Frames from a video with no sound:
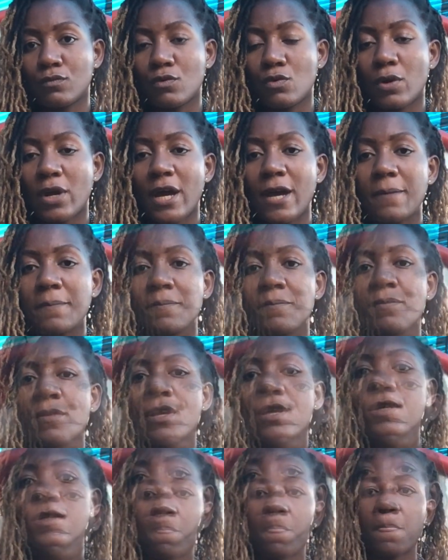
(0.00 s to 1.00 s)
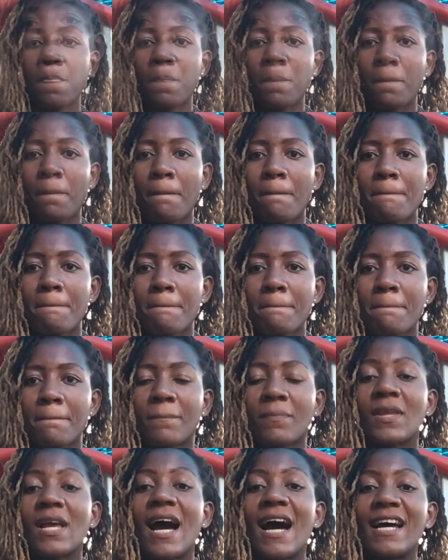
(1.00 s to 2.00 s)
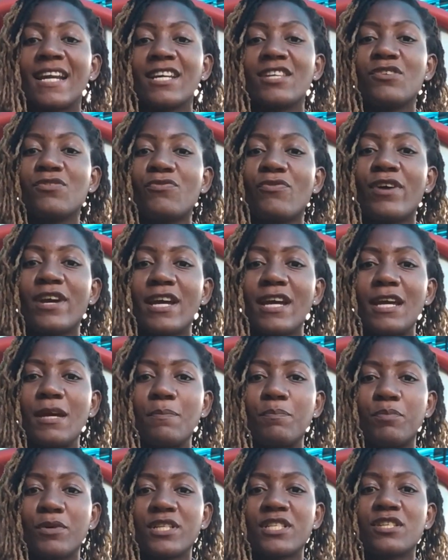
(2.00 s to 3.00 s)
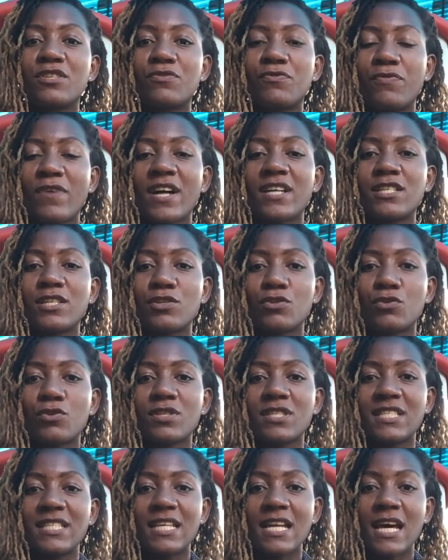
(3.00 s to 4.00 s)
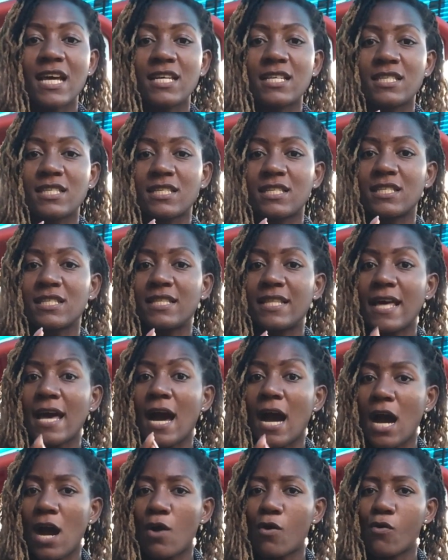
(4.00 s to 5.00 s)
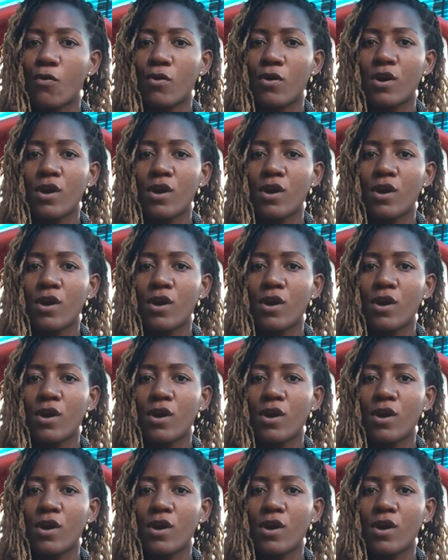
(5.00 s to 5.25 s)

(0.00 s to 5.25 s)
Okay, so another very important factor to consider is the how.